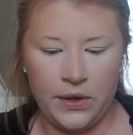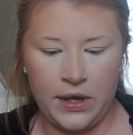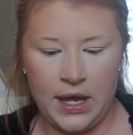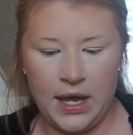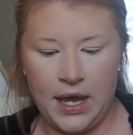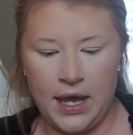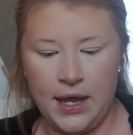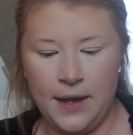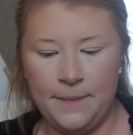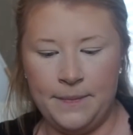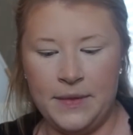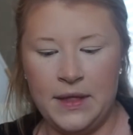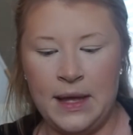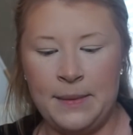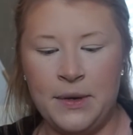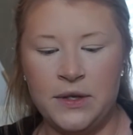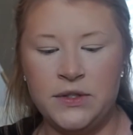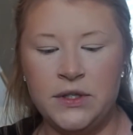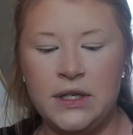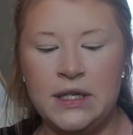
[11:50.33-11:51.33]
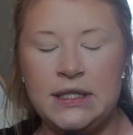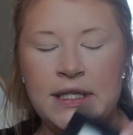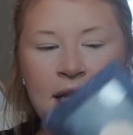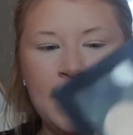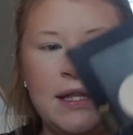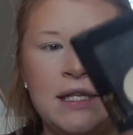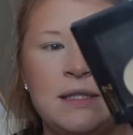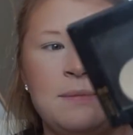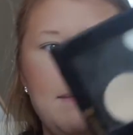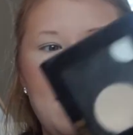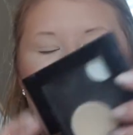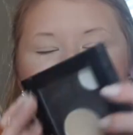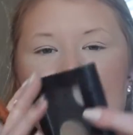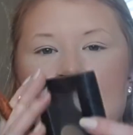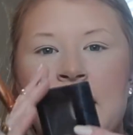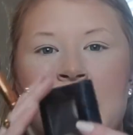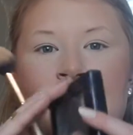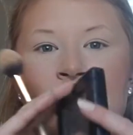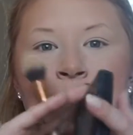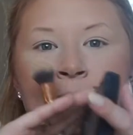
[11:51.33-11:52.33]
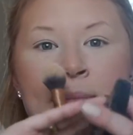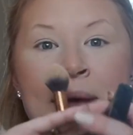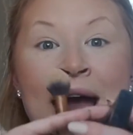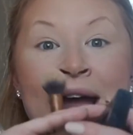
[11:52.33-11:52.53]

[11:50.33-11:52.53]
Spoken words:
Okay, I'm also gonna take this MAC